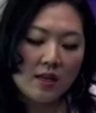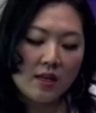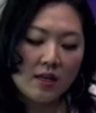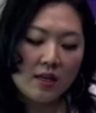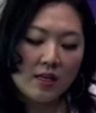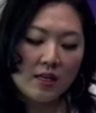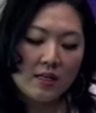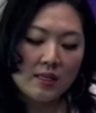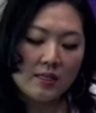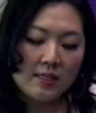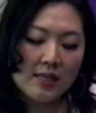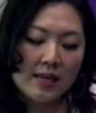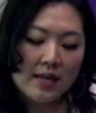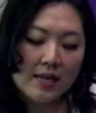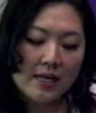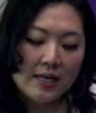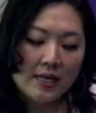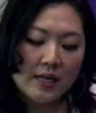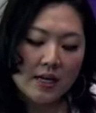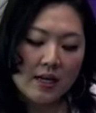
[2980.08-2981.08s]
is
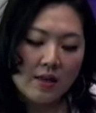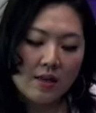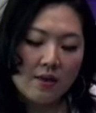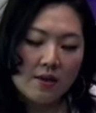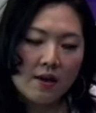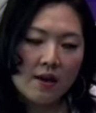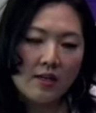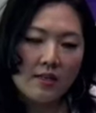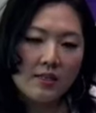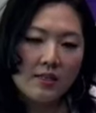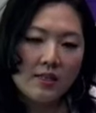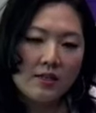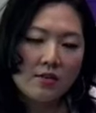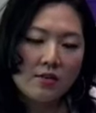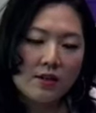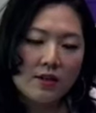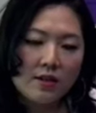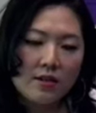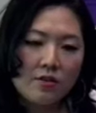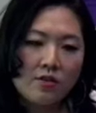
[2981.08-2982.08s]
that the content
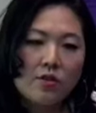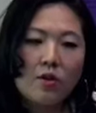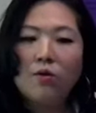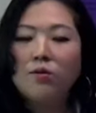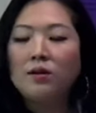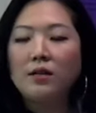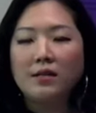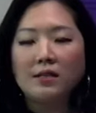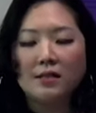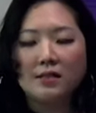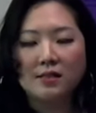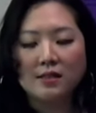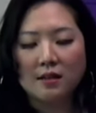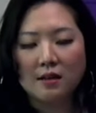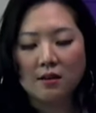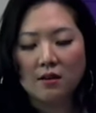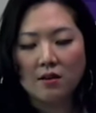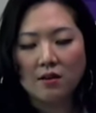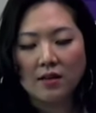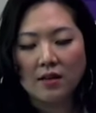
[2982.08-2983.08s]
creators don't
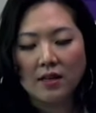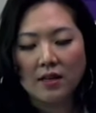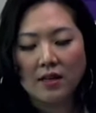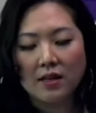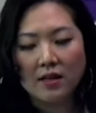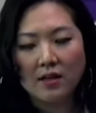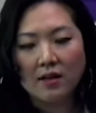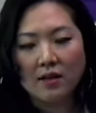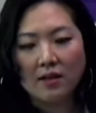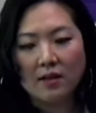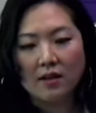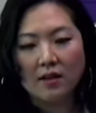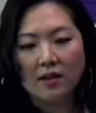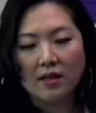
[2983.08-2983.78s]
necessarily